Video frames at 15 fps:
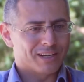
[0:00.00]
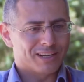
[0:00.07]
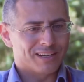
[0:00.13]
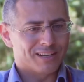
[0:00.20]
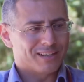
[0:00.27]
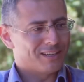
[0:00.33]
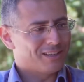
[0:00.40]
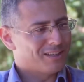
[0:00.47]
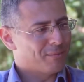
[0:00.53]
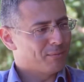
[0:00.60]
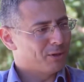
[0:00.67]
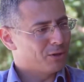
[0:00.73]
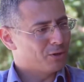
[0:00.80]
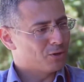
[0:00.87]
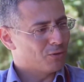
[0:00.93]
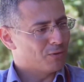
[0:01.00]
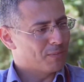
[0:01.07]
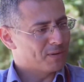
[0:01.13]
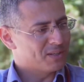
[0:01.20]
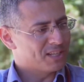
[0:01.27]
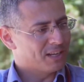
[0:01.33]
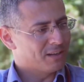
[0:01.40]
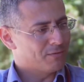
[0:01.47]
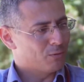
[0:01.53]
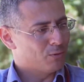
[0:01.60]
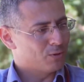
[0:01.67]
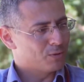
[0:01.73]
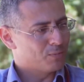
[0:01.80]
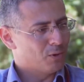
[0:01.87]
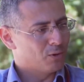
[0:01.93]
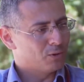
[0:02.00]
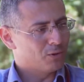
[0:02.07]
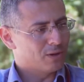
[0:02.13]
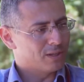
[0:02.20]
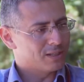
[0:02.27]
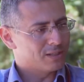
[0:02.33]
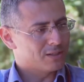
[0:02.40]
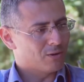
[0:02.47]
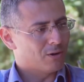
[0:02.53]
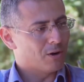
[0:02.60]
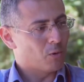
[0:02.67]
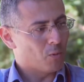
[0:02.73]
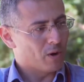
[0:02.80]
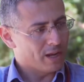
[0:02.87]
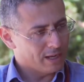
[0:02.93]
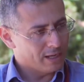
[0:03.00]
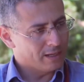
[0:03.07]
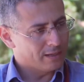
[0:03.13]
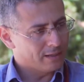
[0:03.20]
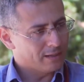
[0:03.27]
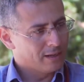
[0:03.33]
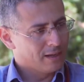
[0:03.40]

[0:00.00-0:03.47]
A WHO representative who spoke to us on our way in.